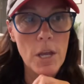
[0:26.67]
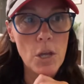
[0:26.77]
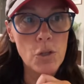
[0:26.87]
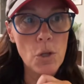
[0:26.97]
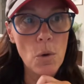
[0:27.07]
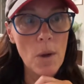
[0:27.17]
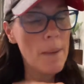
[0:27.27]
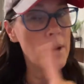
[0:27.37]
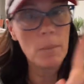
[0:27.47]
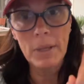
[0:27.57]
So
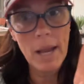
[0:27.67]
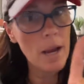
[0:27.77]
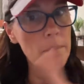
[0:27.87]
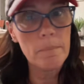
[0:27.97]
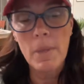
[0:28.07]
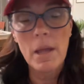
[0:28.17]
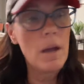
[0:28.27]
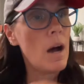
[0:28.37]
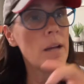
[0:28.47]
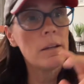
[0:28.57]
I'm not relying on
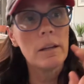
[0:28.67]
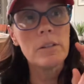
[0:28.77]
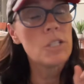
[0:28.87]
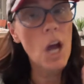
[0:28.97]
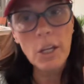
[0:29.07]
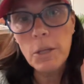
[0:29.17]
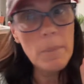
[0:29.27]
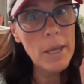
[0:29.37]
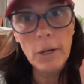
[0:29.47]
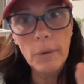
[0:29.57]

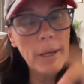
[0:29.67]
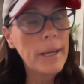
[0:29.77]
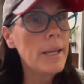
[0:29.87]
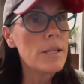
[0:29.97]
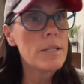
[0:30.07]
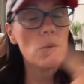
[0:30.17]
documentaries